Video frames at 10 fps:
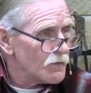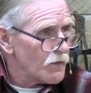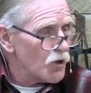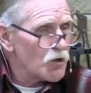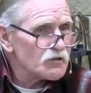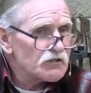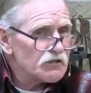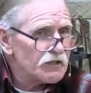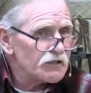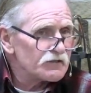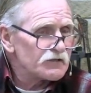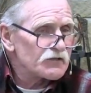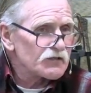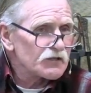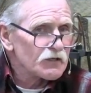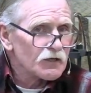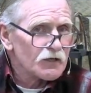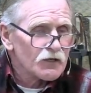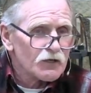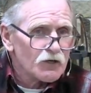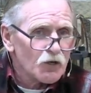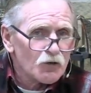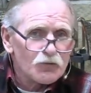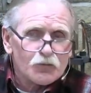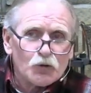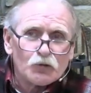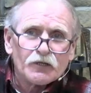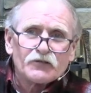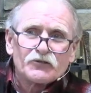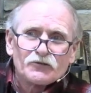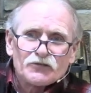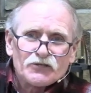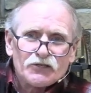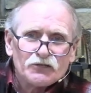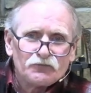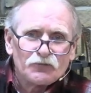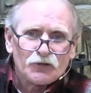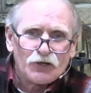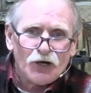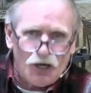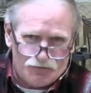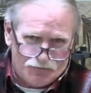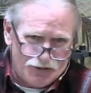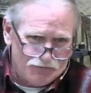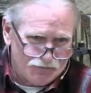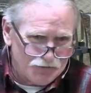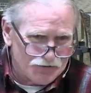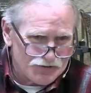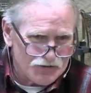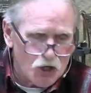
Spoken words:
Our sins are thrown into the sea of forgetfulness.